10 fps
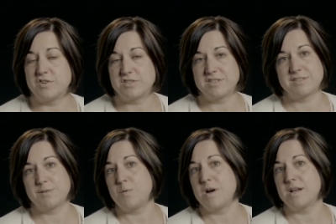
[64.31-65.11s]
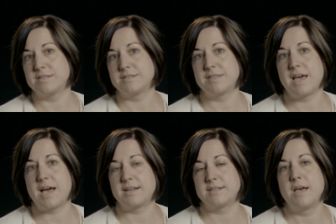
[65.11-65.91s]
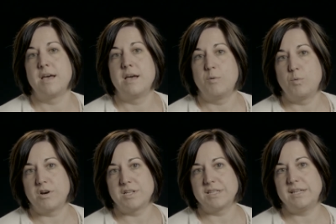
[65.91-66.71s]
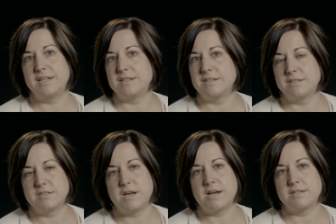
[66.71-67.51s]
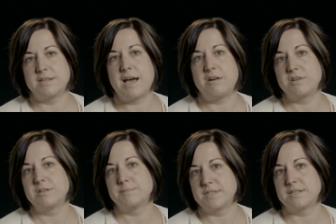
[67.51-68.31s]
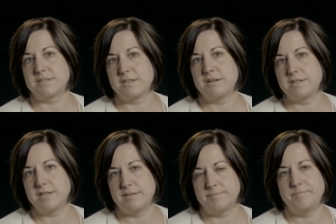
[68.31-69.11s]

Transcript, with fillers: versus the ones that weren't leading uh, to outcomes as clearly.